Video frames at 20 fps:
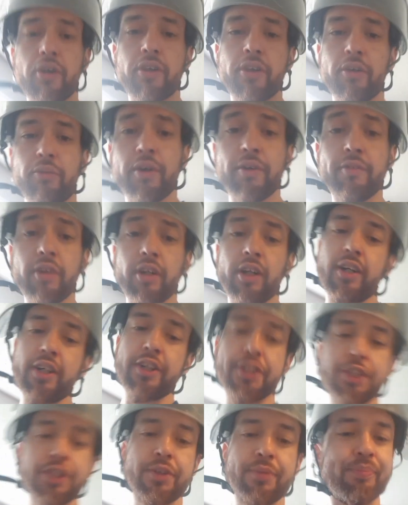the River
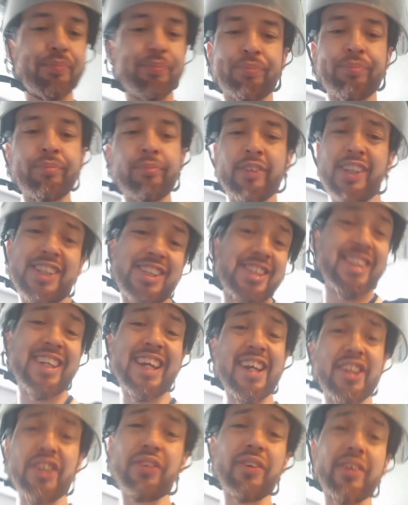Lodge. You just
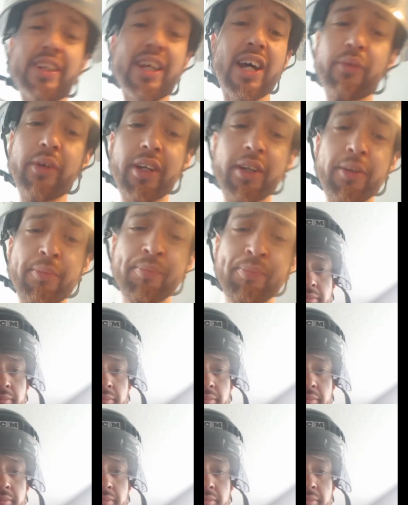can't do it that way.